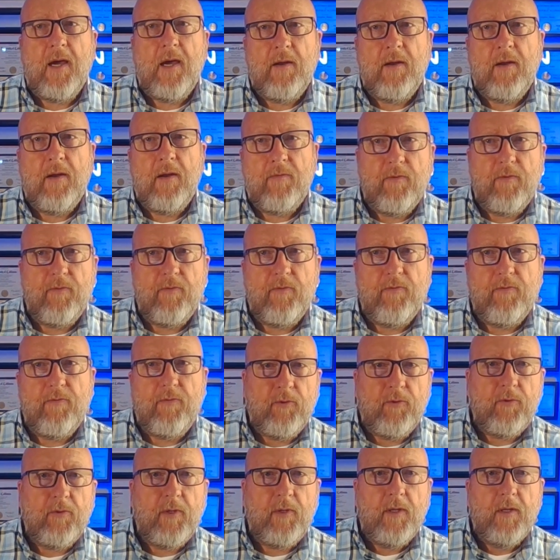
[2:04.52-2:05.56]
for
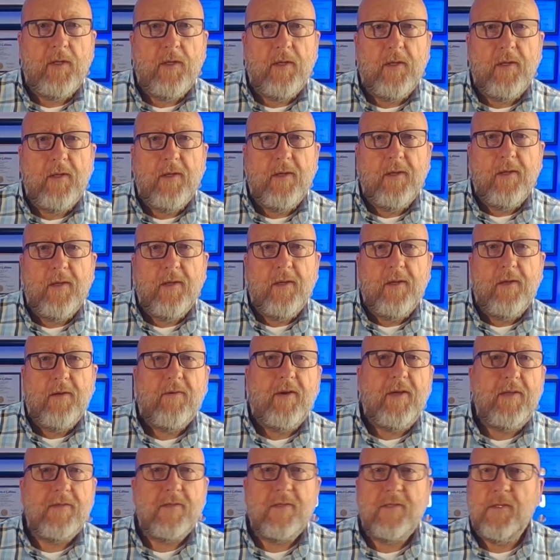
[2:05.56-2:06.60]
food?"
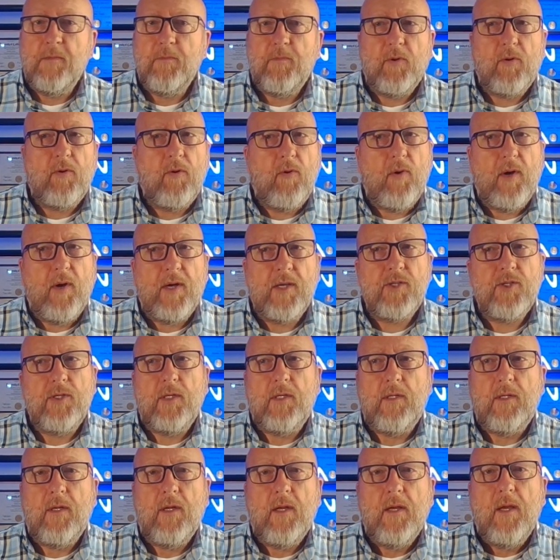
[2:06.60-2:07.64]
Right? Simple question.
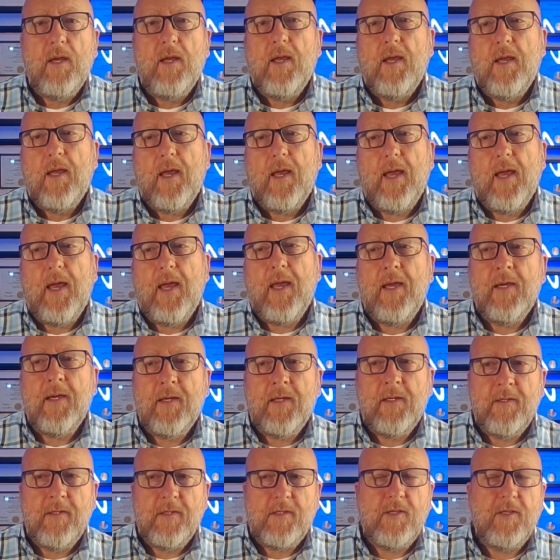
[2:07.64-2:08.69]

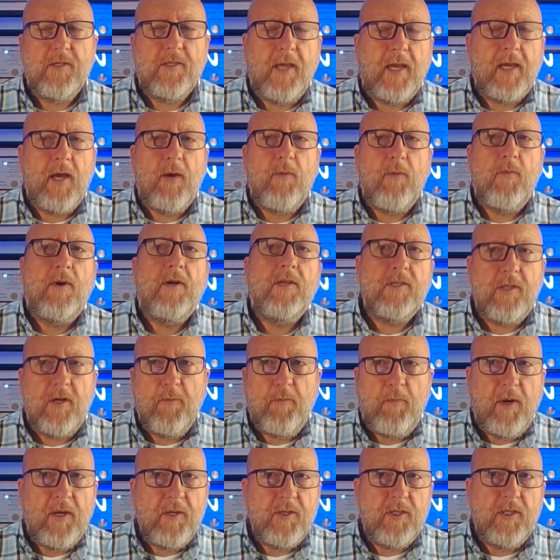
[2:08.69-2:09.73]
And she's like, "I want to start
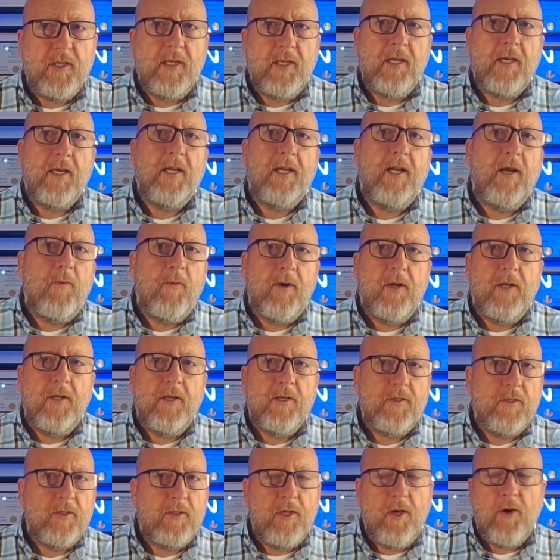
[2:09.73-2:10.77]
budgeting and I want to
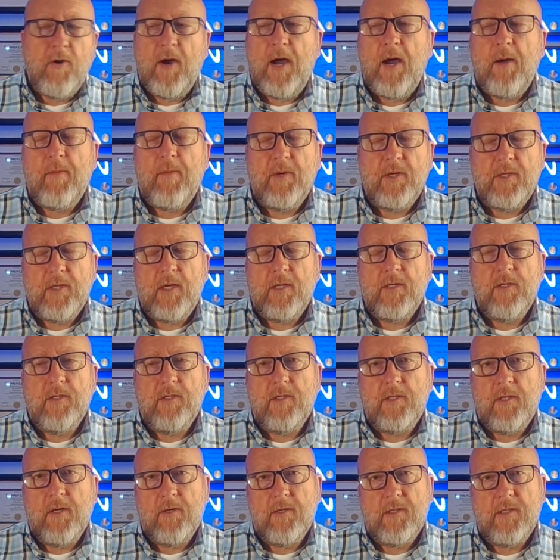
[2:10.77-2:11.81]
just know how much I should
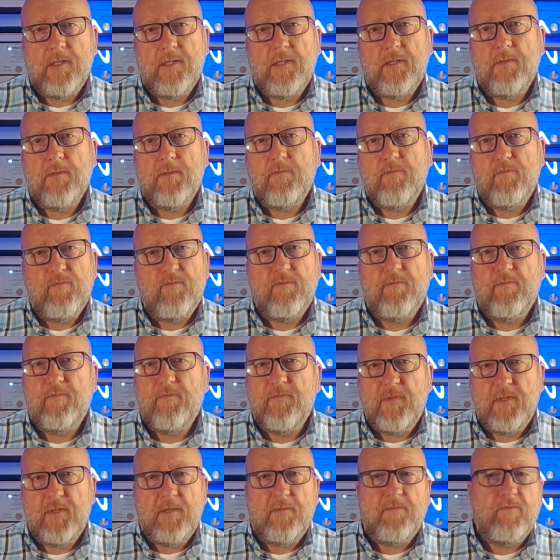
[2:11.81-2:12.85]
start,
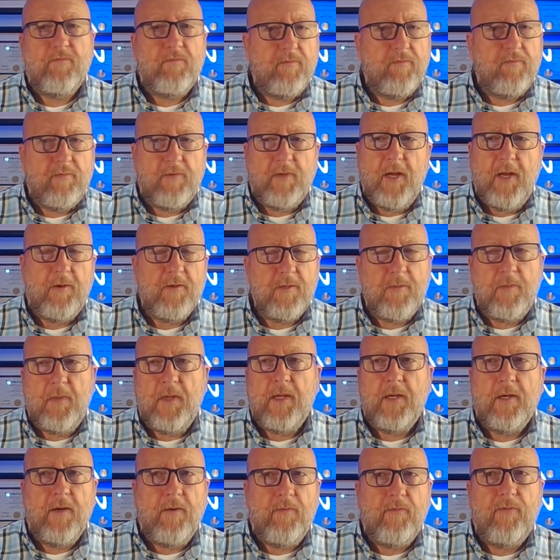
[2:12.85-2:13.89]

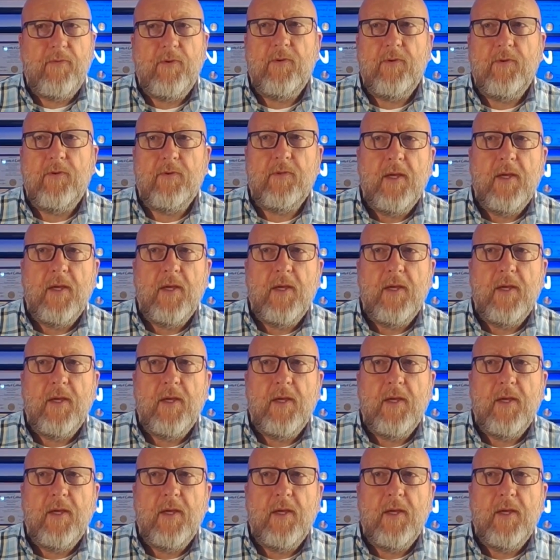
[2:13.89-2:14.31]
spending on food."